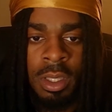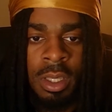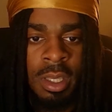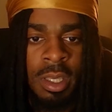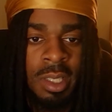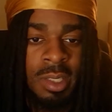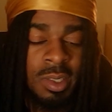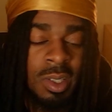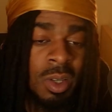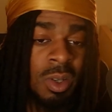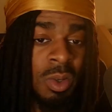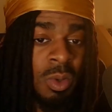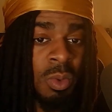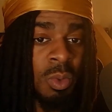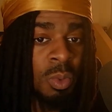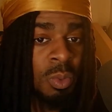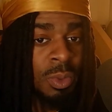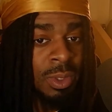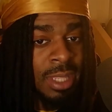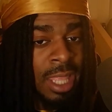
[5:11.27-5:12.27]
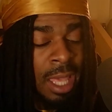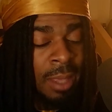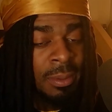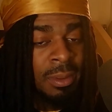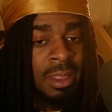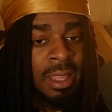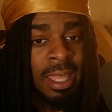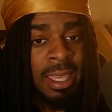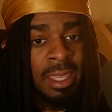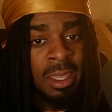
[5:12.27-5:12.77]
So with that,
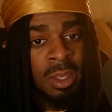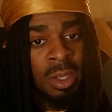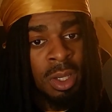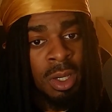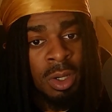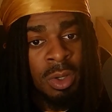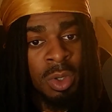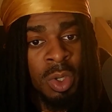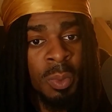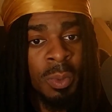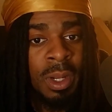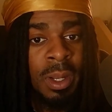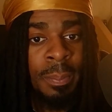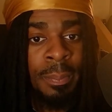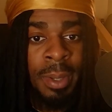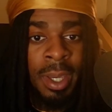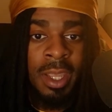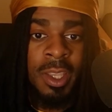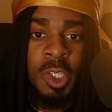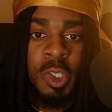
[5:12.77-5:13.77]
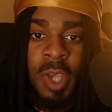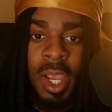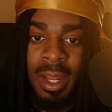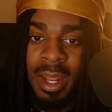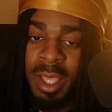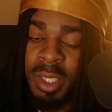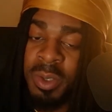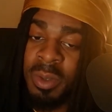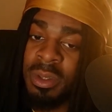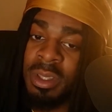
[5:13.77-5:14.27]
like, you know, you want to pick a track
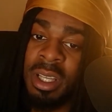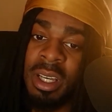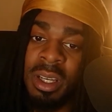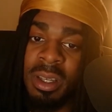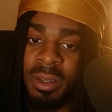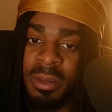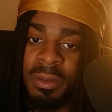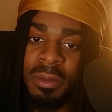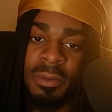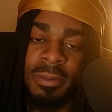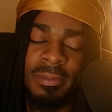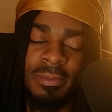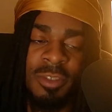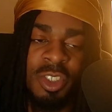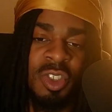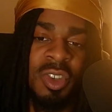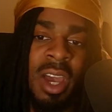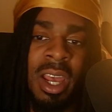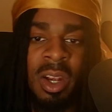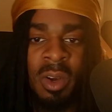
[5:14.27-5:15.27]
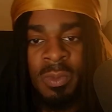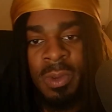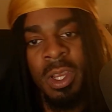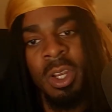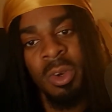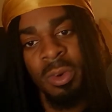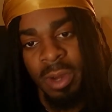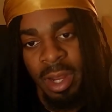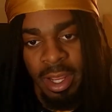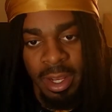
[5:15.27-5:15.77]
that you love, try to
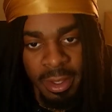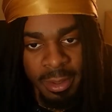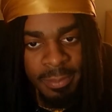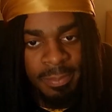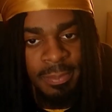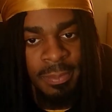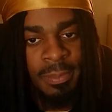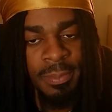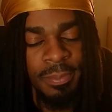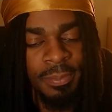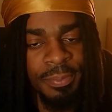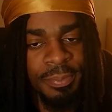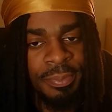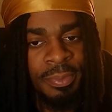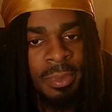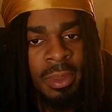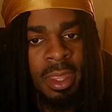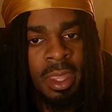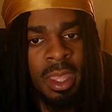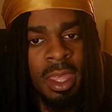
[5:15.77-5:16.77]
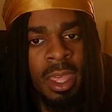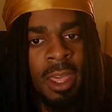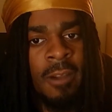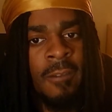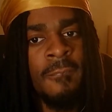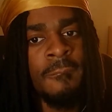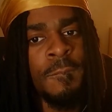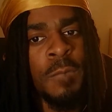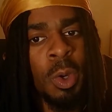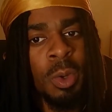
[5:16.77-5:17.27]
recreate it.
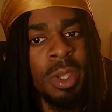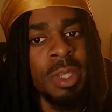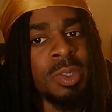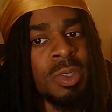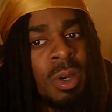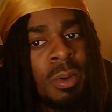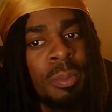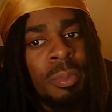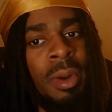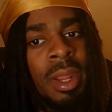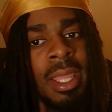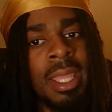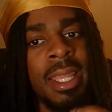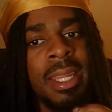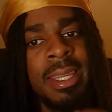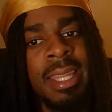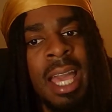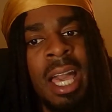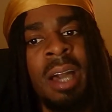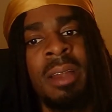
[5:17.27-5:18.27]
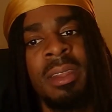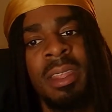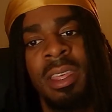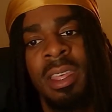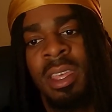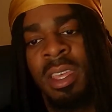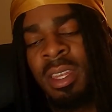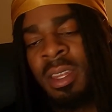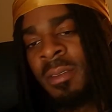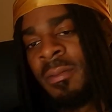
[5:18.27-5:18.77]
Focus on breaking down the
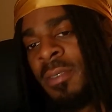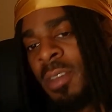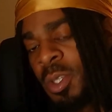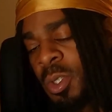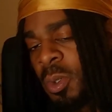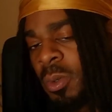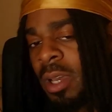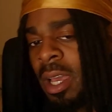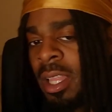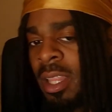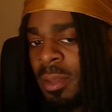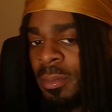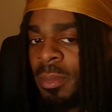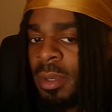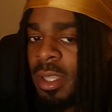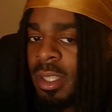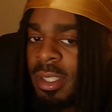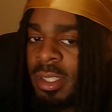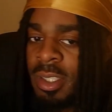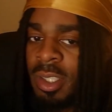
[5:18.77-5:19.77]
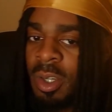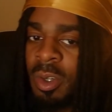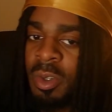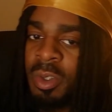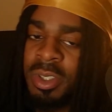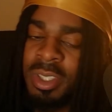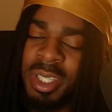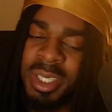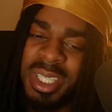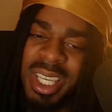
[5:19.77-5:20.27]
individual elements, so
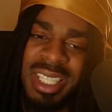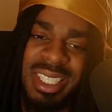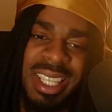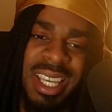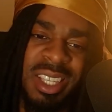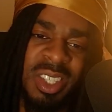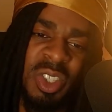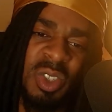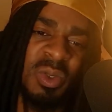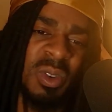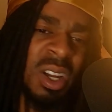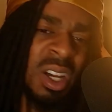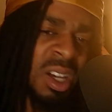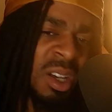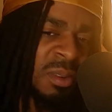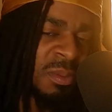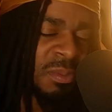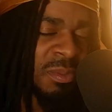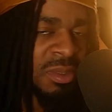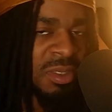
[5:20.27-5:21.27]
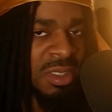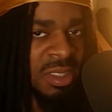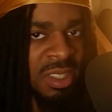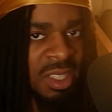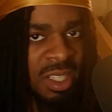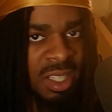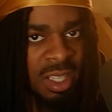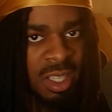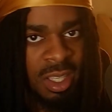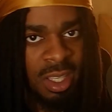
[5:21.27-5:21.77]
such as like drums.
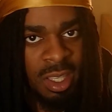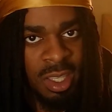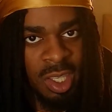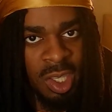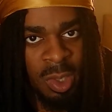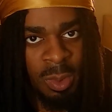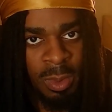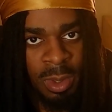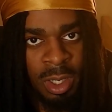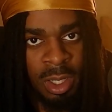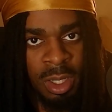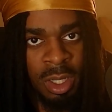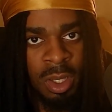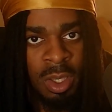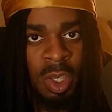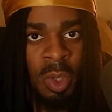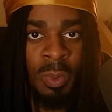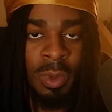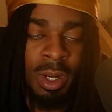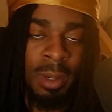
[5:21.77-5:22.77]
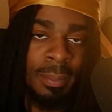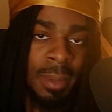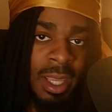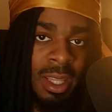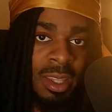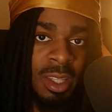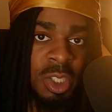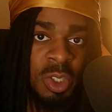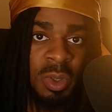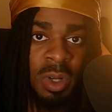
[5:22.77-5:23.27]
You want to make
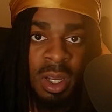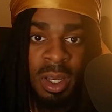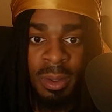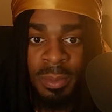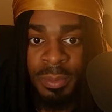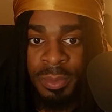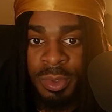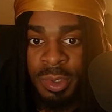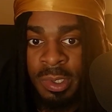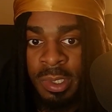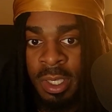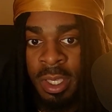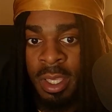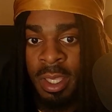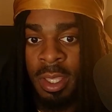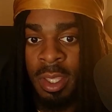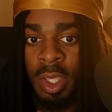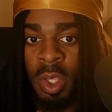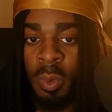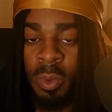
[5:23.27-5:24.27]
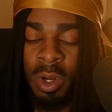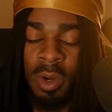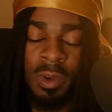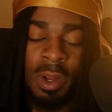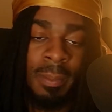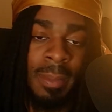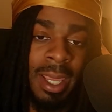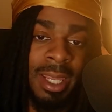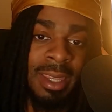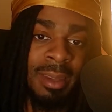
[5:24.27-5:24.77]
the drums. You want to
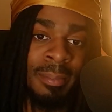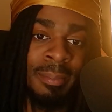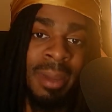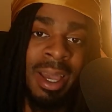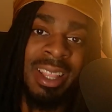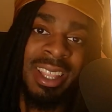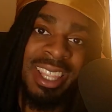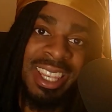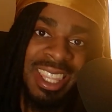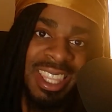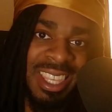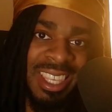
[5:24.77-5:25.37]
remake the melody.